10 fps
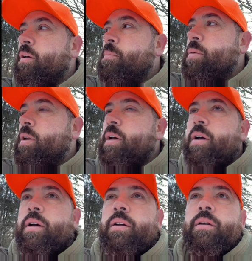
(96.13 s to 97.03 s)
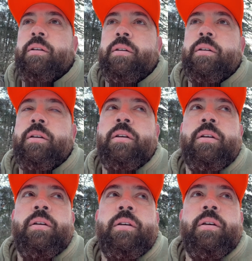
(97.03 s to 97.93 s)
But
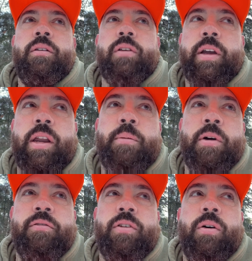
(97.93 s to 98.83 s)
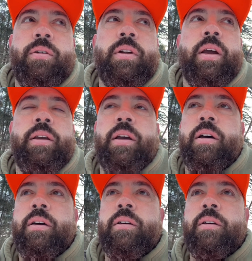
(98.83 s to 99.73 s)
so I got out my phone and
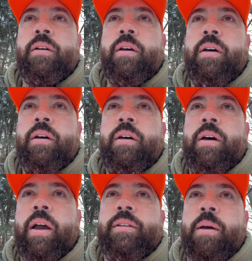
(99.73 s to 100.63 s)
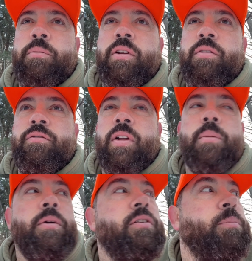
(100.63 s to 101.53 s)
I attempted to film
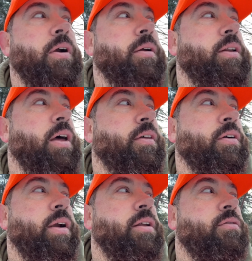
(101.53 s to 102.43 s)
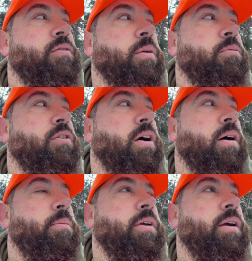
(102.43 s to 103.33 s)
it. It's probably not the greatest film
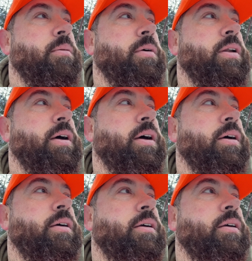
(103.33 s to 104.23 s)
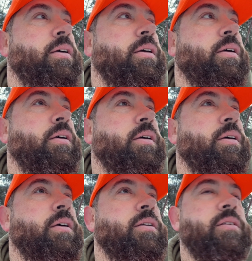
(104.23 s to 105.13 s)
job here, but
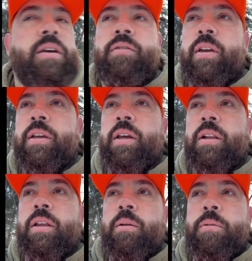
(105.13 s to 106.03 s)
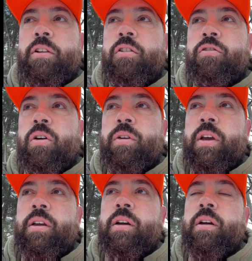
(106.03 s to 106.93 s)
see if I can get a little bit to show you
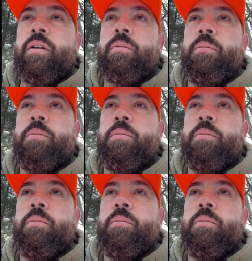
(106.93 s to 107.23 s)
here.